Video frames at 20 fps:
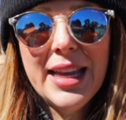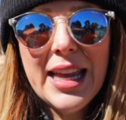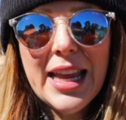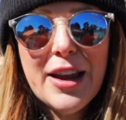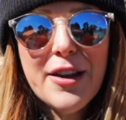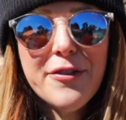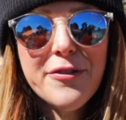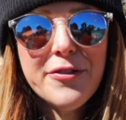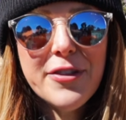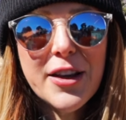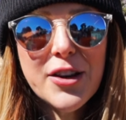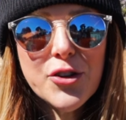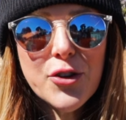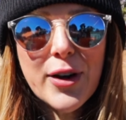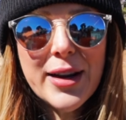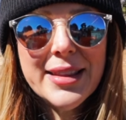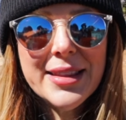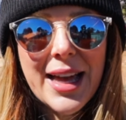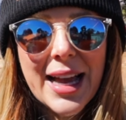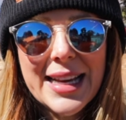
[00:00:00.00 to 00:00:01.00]
If thunder
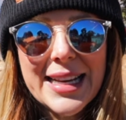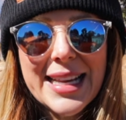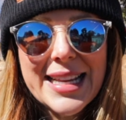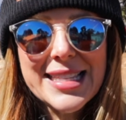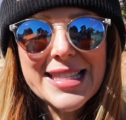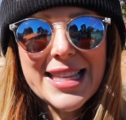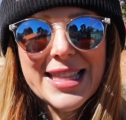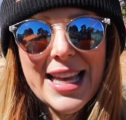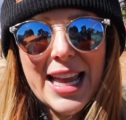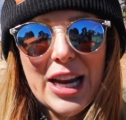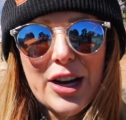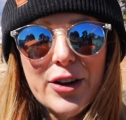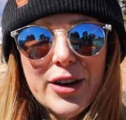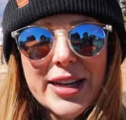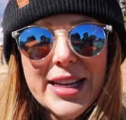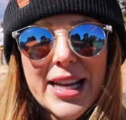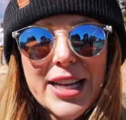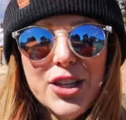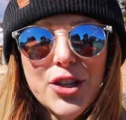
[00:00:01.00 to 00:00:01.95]
and lightning is in the area,